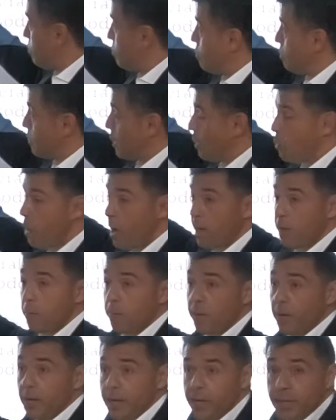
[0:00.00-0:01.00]
the one in
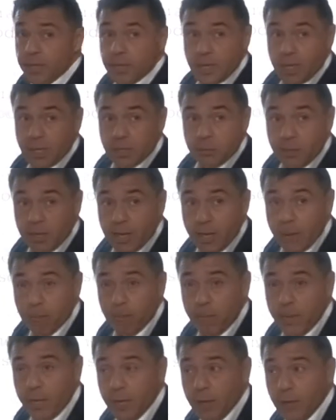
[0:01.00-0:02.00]
Belize has been
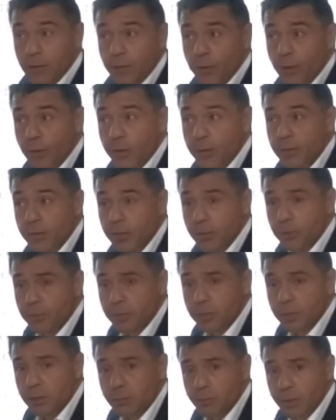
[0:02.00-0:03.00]
appealed, not the
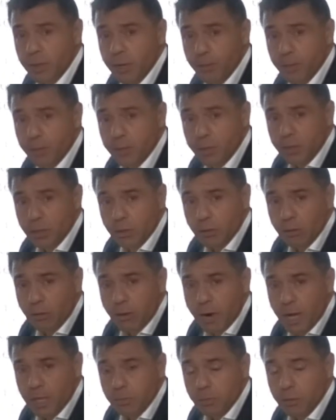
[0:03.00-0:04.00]
substance, but a
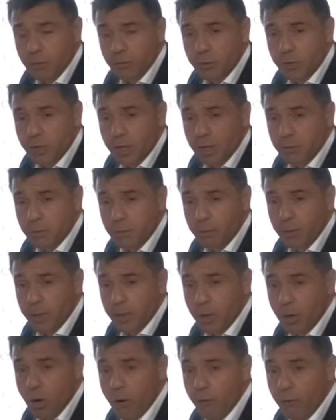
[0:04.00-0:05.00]
particular aspect of the judgment by
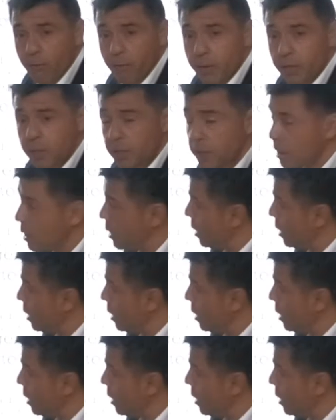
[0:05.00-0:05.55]
the government.